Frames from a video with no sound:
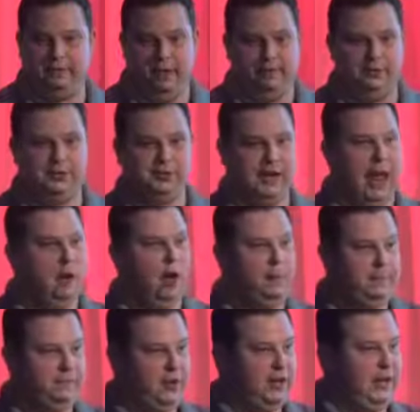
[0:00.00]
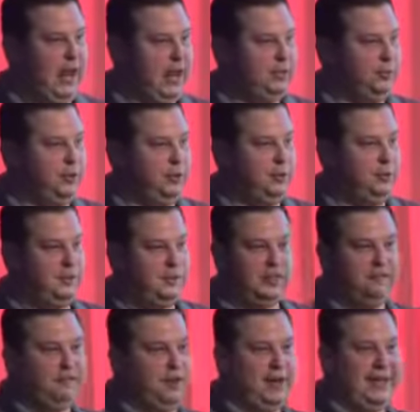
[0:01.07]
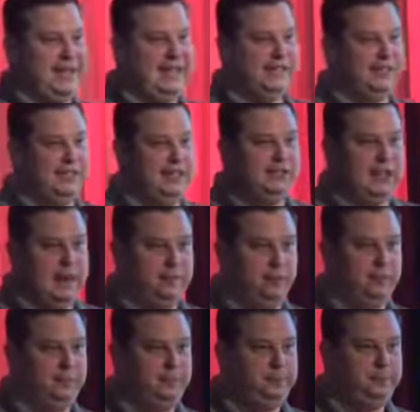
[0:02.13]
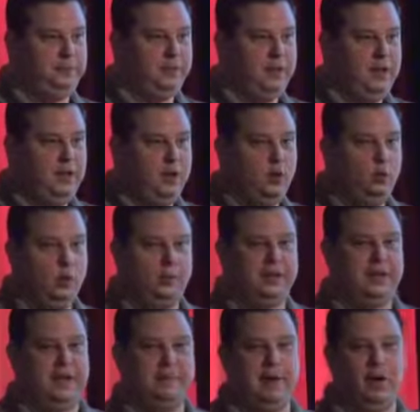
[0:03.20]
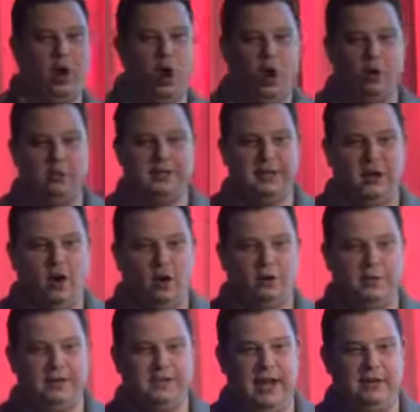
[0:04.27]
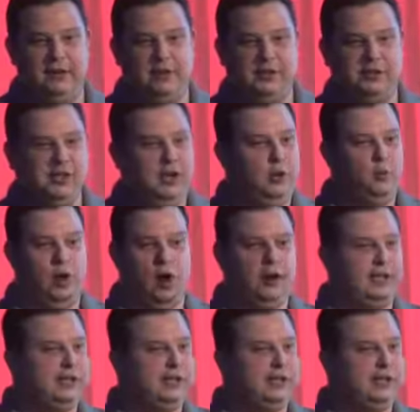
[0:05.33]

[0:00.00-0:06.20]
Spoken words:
lovers. Now, I'll be very candid with you. This is a very easy example. When we think about auto intenders, we already